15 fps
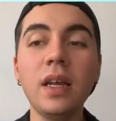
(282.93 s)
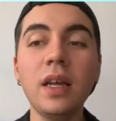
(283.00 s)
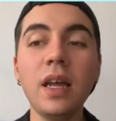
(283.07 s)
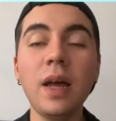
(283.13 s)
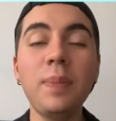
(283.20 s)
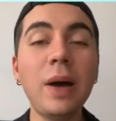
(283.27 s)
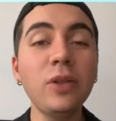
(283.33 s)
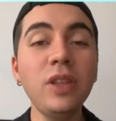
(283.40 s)

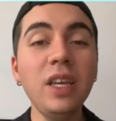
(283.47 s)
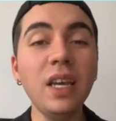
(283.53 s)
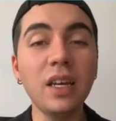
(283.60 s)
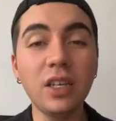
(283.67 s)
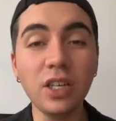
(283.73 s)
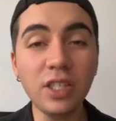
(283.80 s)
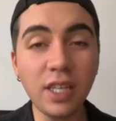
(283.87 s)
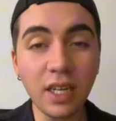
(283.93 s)
About the
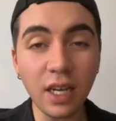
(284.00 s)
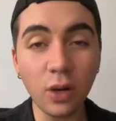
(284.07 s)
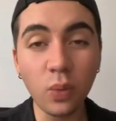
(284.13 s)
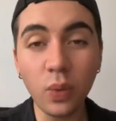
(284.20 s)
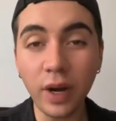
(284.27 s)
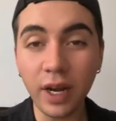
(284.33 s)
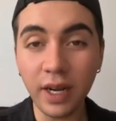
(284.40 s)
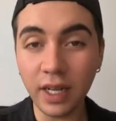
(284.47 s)
acoustic
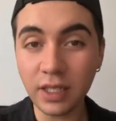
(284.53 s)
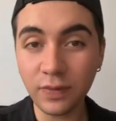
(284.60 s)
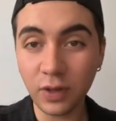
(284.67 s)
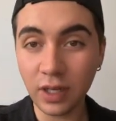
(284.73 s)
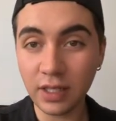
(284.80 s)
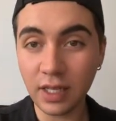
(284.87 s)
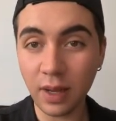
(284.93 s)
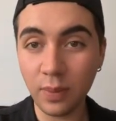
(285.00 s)
awareness, for
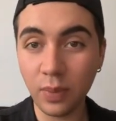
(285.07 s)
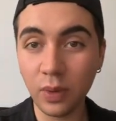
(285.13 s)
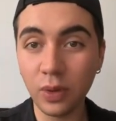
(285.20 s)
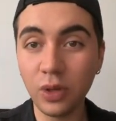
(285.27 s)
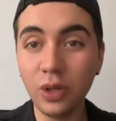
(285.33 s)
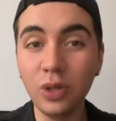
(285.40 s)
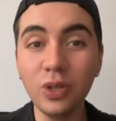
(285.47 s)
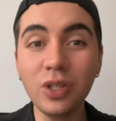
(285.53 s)
example,
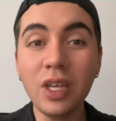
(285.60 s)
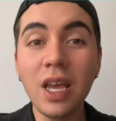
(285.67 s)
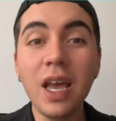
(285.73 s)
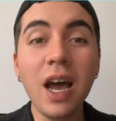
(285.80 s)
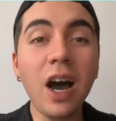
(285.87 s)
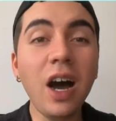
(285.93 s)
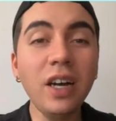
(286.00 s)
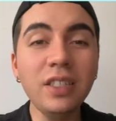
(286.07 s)
use
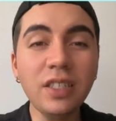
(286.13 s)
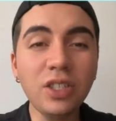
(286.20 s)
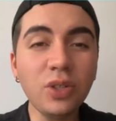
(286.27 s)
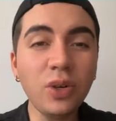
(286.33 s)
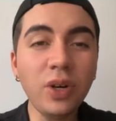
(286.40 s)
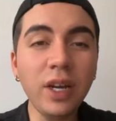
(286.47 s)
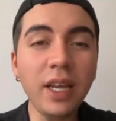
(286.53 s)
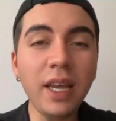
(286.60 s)

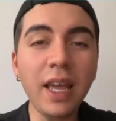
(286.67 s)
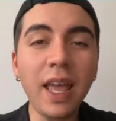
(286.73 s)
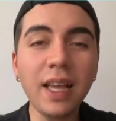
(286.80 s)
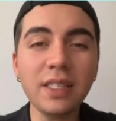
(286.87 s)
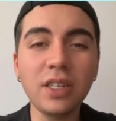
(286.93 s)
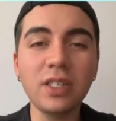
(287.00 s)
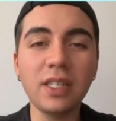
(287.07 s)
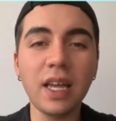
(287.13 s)
auditory
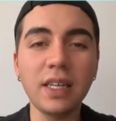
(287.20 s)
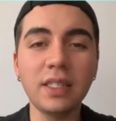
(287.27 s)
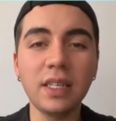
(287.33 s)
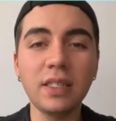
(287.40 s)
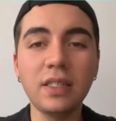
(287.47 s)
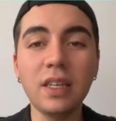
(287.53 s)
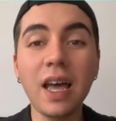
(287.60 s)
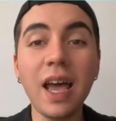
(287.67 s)

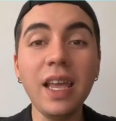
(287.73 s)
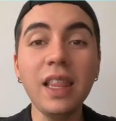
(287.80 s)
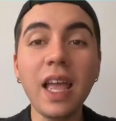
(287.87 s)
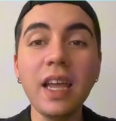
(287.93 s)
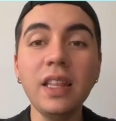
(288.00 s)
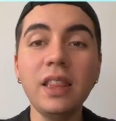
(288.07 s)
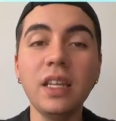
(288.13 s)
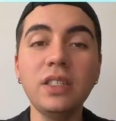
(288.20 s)
exercises to
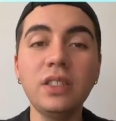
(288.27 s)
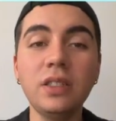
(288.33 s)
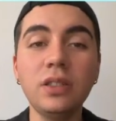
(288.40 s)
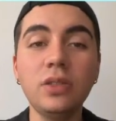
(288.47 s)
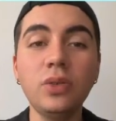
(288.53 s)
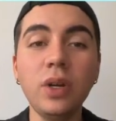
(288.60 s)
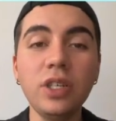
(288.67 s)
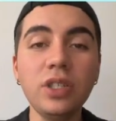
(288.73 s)
highlight the
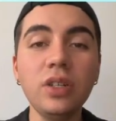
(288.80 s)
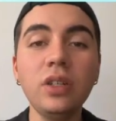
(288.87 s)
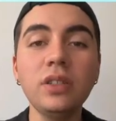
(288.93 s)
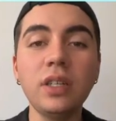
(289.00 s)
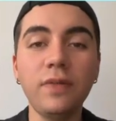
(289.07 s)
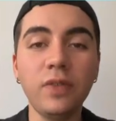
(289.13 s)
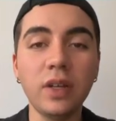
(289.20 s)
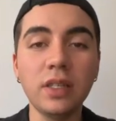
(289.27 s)
durational
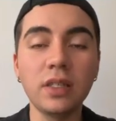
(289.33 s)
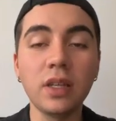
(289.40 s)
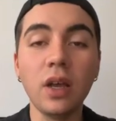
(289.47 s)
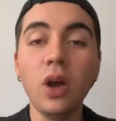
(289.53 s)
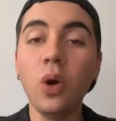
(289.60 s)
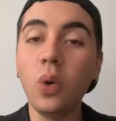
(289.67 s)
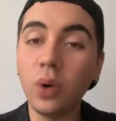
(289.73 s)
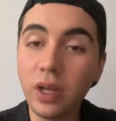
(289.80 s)
difference,
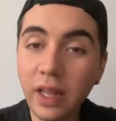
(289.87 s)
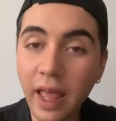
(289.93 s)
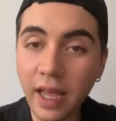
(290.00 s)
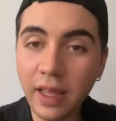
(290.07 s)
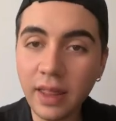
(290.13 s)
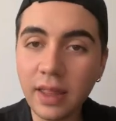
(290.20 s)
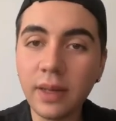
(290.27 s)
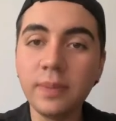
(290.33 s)
or
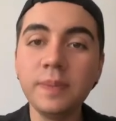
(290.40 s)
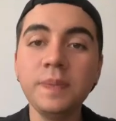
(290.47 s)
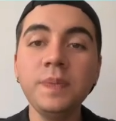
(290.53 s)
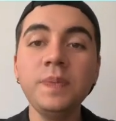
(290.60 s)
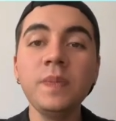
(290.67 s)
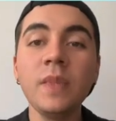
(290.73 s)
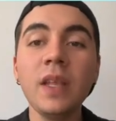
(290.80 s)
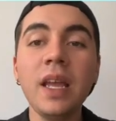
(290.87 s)
length,
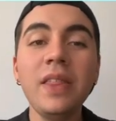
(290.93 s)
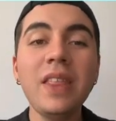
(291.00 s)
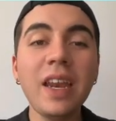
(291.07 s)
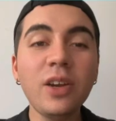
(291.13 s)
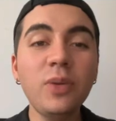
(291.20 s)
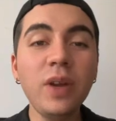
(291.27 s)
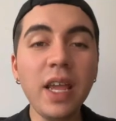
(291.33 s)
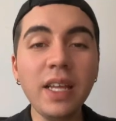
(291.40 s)

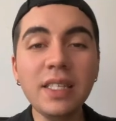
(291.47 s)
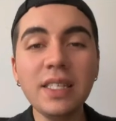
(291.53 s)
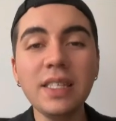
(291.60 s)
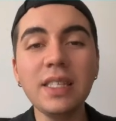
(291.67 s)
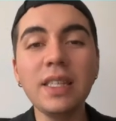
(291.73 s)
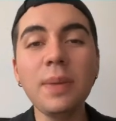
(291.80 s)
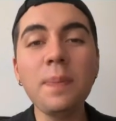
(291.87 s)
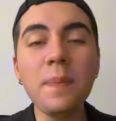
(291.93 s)
that creates
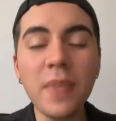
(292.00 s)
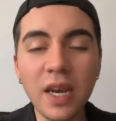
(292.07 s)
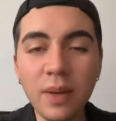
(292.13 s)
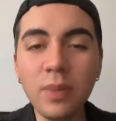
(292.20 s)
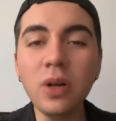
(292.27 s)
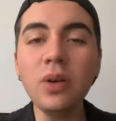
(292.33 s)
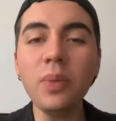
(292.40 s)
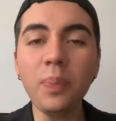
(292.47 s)
the
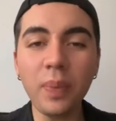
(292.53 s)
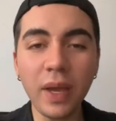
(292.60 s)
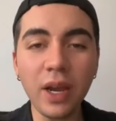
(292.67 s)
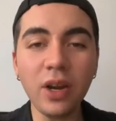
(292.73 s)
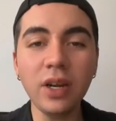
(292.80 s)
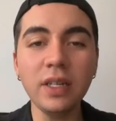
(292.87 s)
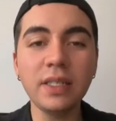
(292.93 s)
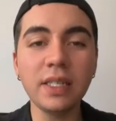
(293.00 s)
minimal
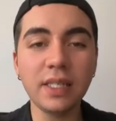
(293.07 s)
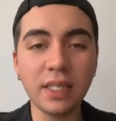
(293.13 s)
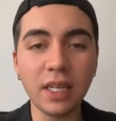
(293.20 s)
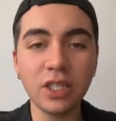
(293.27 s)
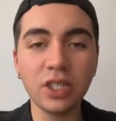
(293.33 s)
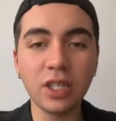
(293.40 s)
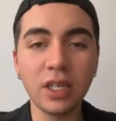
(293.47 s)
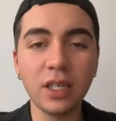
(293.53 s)
pair
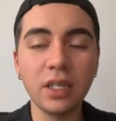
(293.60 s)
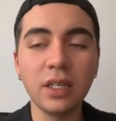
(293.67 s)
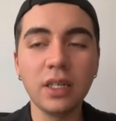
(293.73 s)
distinction.